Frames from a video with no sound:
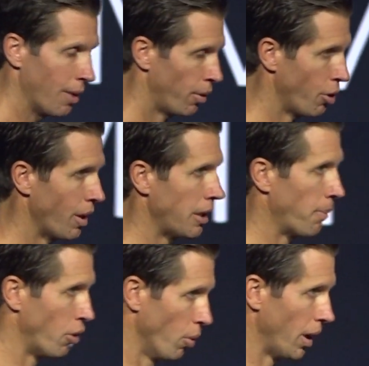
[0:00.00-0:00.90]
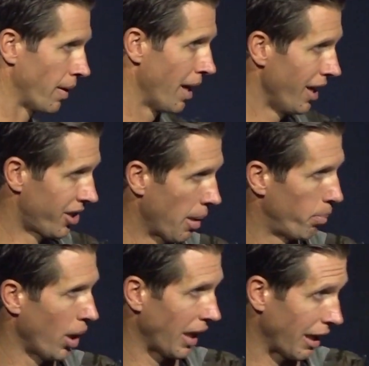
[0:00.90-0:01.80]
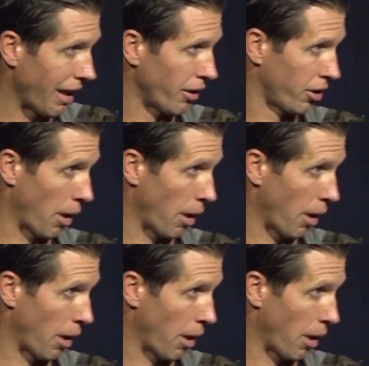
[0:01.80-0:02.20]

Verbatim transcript: what you end up doing is complaining about your,